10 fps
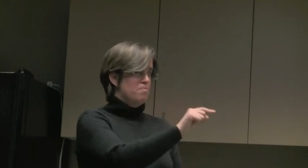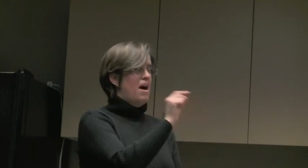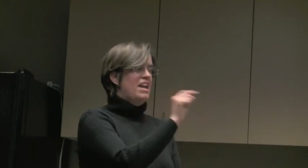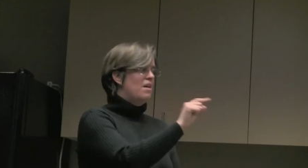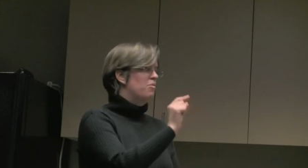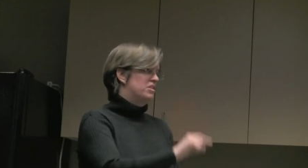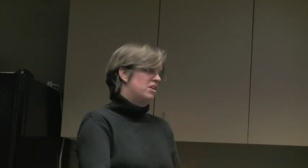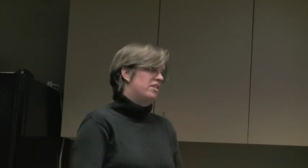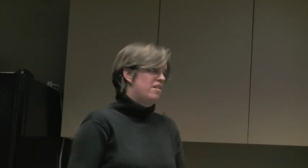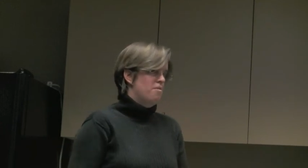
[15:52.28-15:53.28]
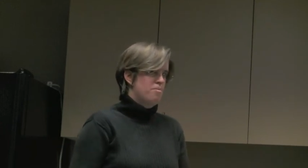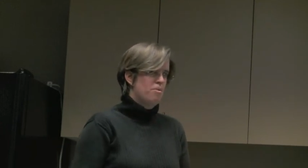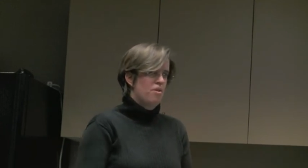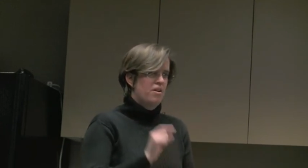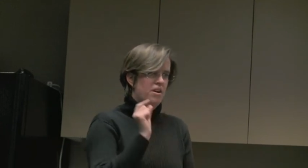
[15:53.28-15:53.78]
my name wasn't on that
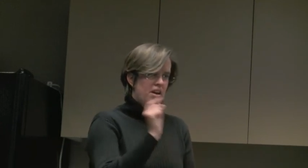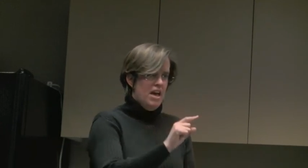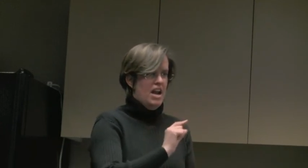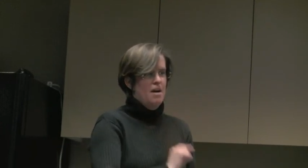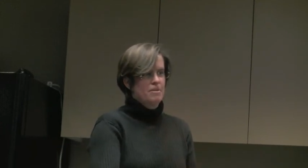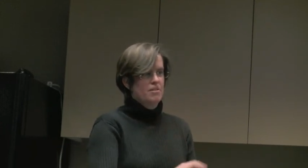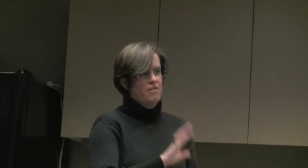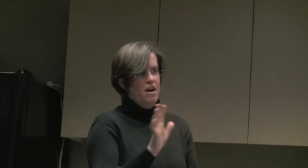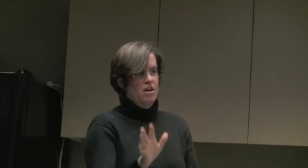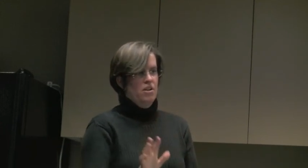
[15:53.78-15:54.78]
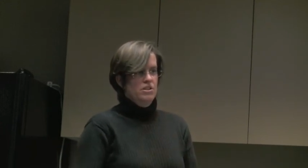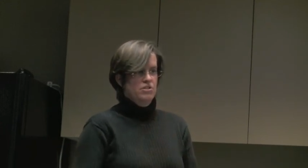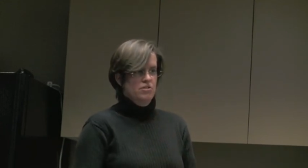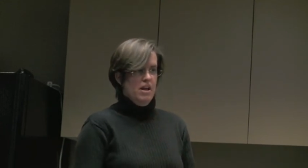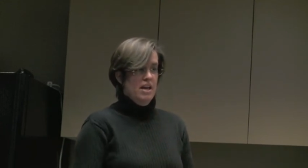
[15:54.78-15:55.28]
report, and I'm going to file a
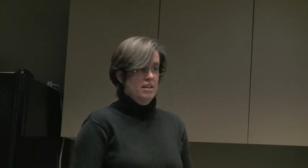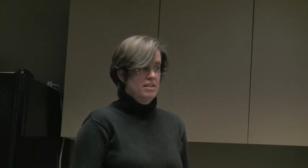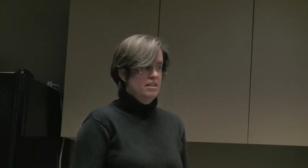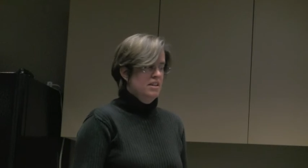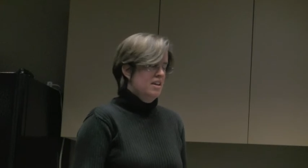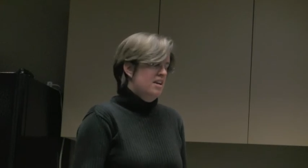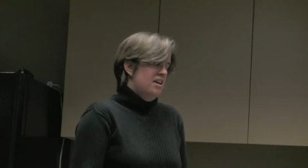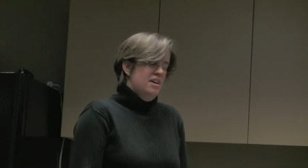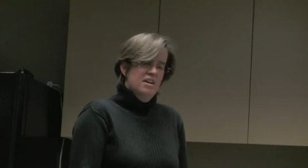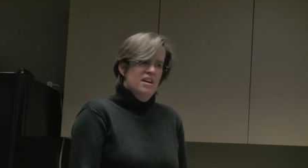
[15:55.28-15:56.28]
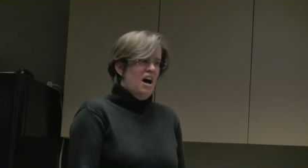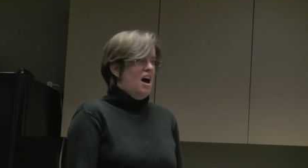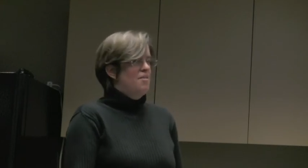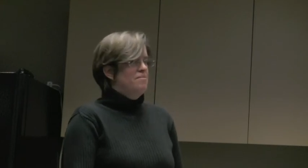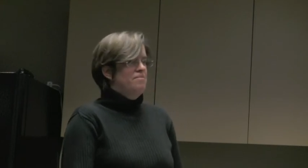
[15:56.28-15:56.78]
lawsuit. And
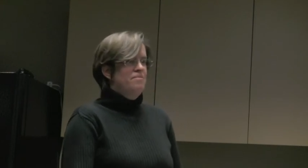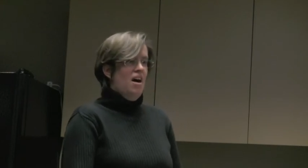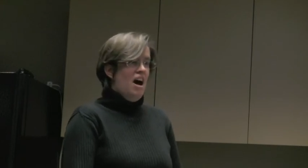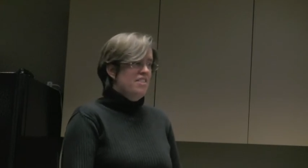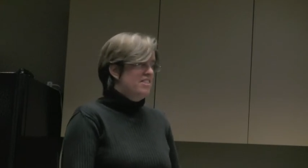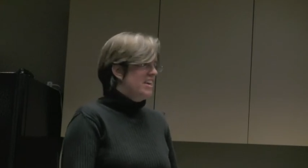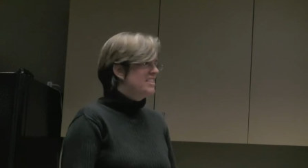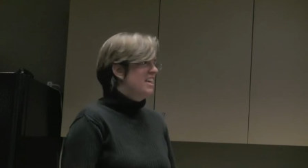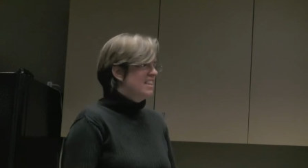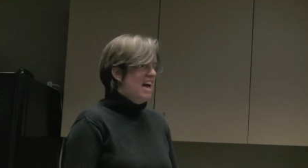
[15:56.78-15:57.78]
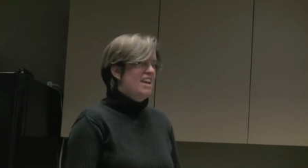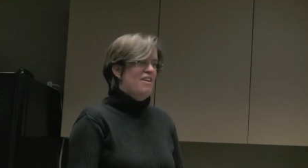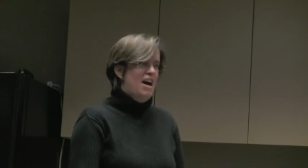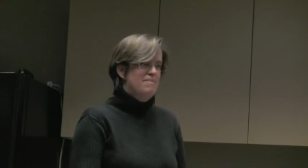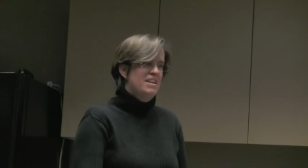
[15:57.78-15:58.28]
um, things like that have
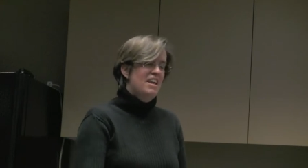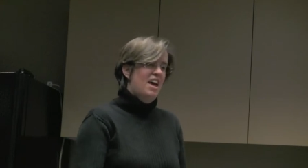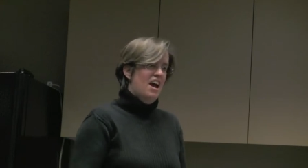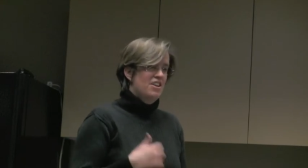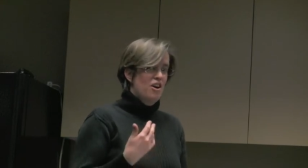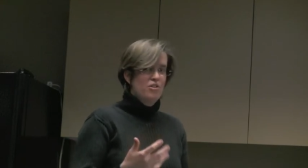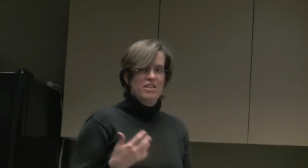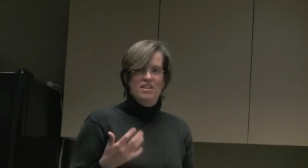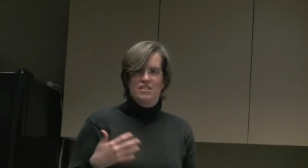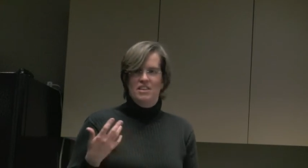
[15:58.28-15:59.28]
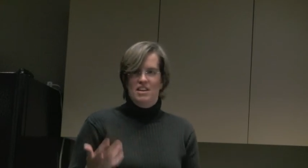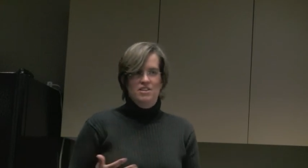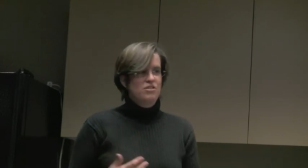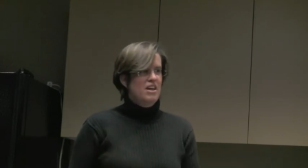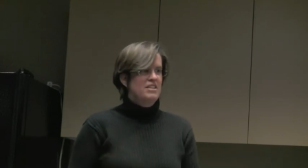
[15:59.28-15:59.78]
happened, and I know that, that
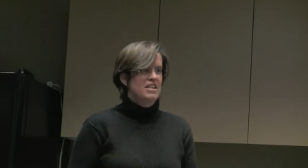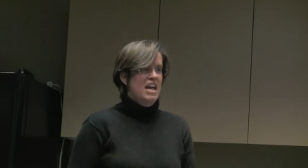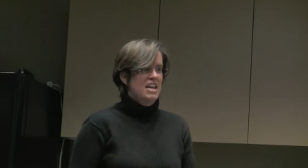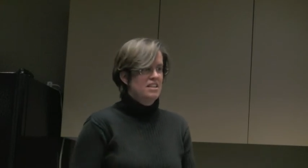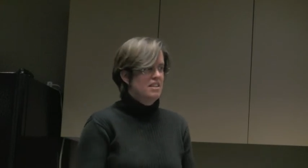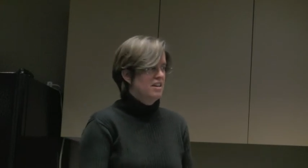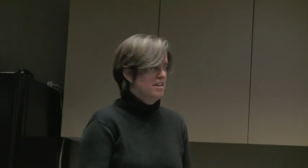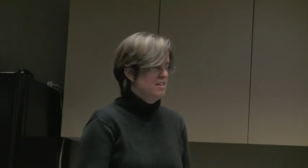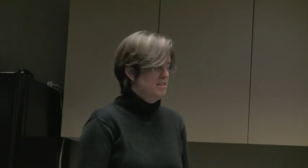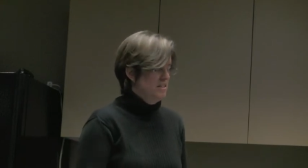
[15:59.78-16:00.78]
in two thousand eight, the,